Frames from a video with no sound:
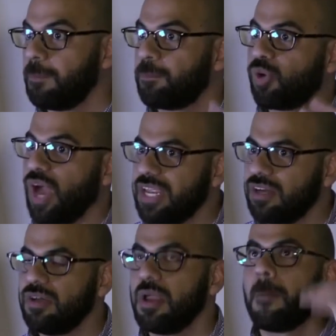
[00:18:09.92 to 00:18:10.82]

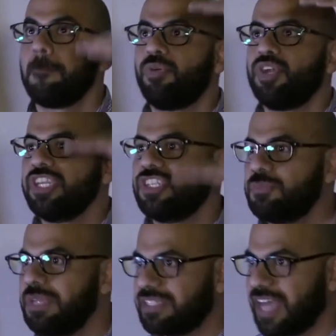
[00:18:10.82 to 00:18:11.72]
Prayer brings
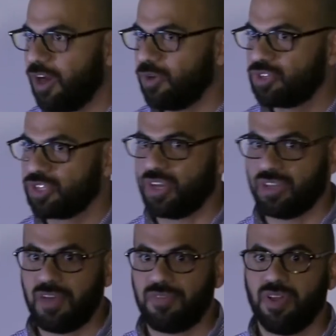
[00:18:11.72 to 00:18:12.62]
me down to their
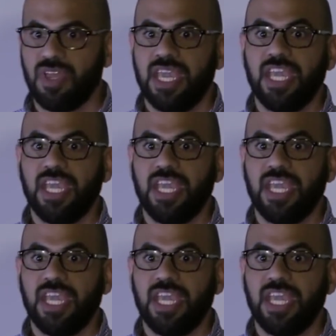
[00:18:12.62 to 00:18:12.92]
level.